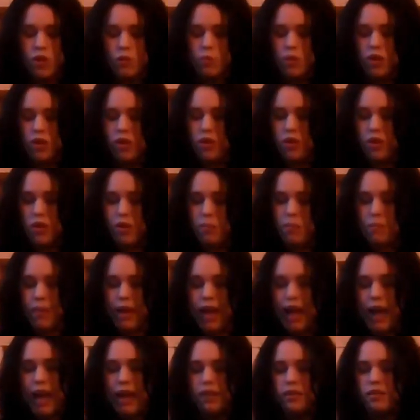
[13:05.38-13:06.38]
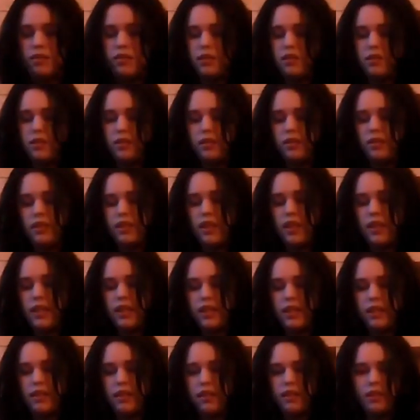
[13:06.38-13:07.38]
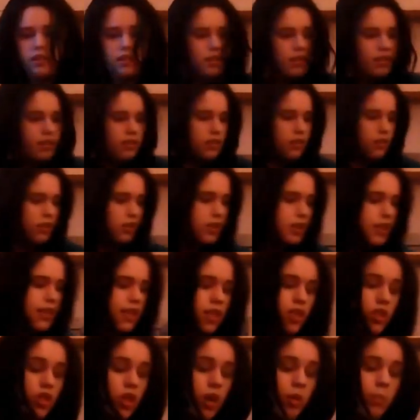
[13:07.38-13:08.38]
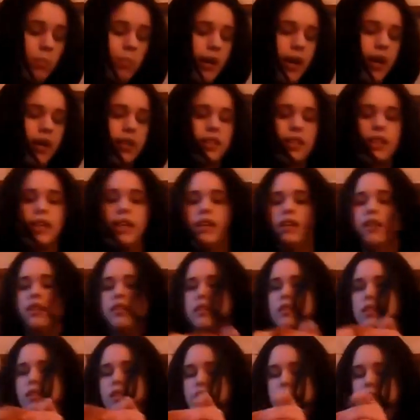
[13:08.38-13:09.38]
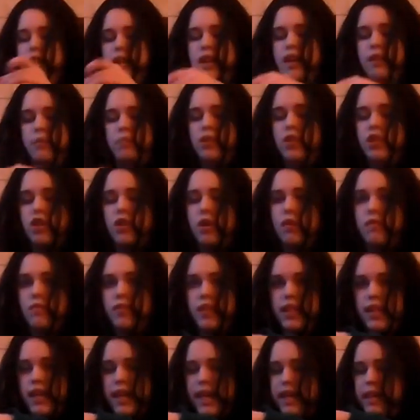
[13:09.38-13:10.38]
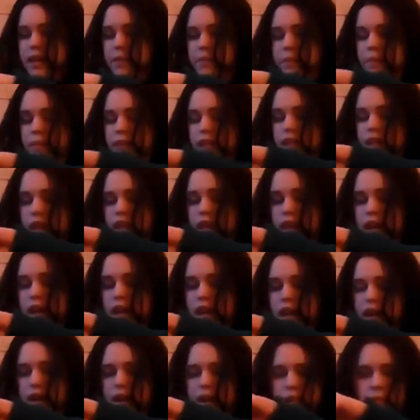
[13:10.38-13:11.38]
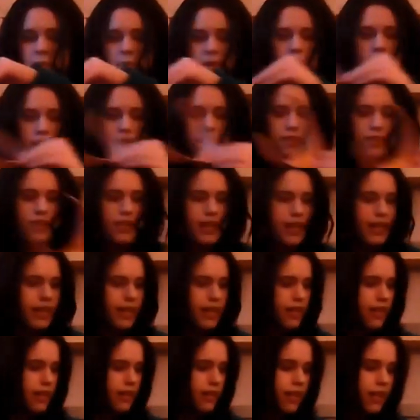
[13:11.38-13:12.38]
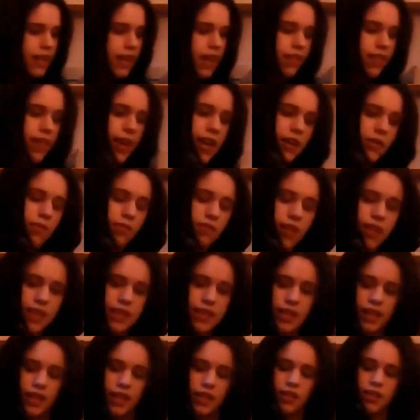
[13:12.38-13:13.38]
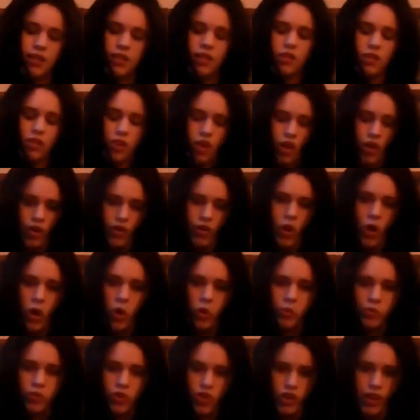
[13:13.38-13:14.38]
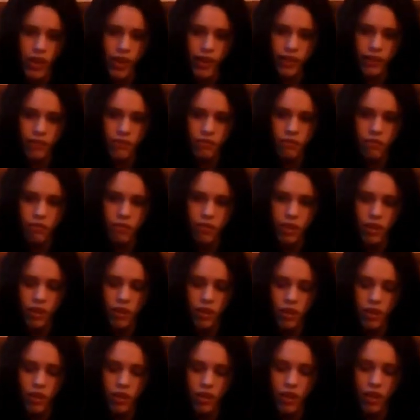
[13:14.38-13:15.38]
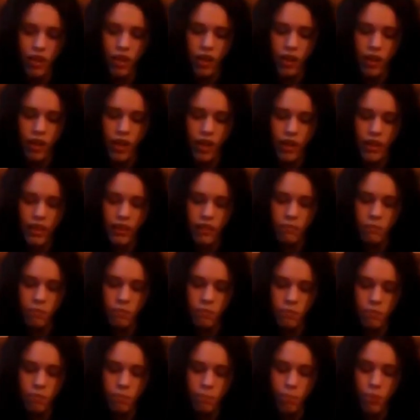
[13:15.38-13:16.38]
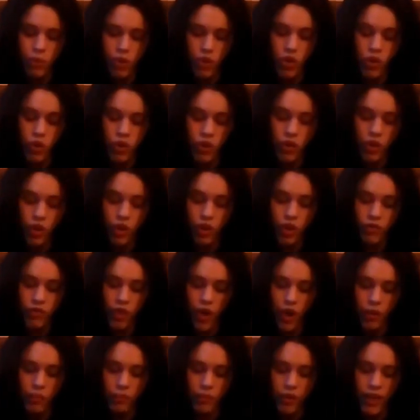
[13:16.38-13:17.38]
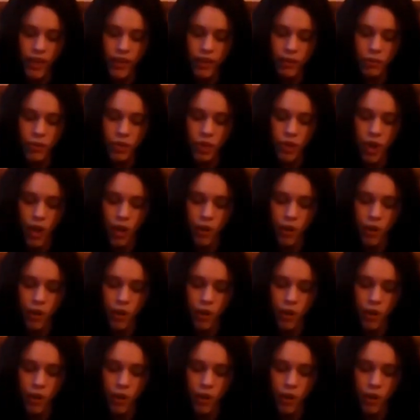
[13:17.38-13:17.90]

to go with them, and these top parts here, which go over the knee. And they fitted on a whole sheet, but just on their own. Like